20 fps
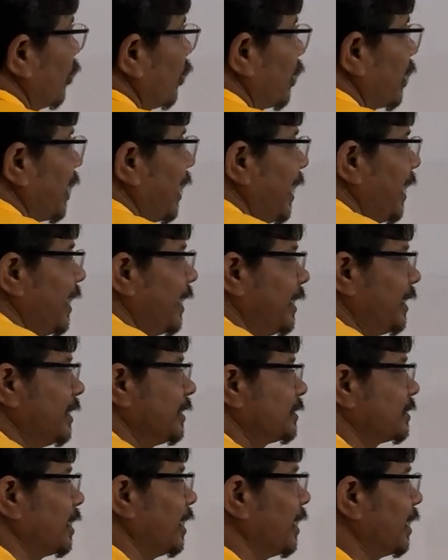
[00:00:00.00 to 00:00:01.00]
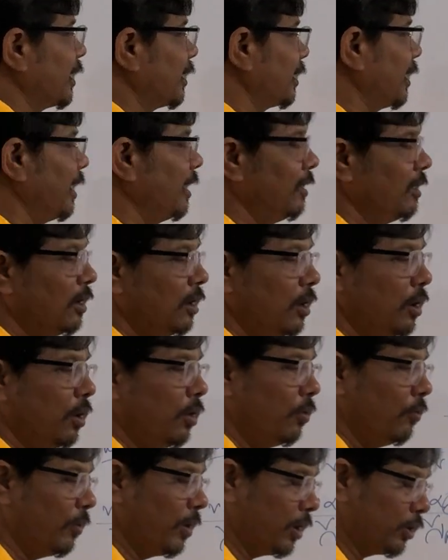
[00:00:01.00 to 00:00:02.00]
red is greater than
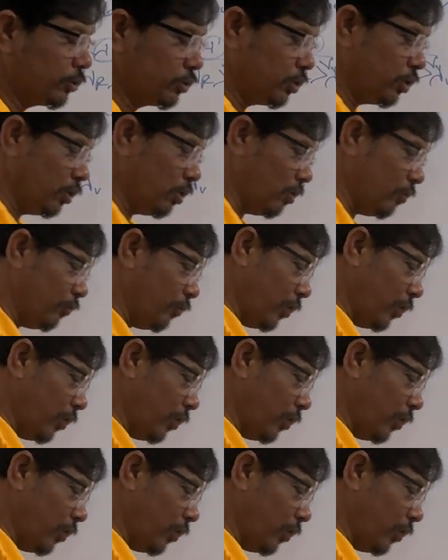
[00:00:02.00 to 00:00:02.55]
velocity of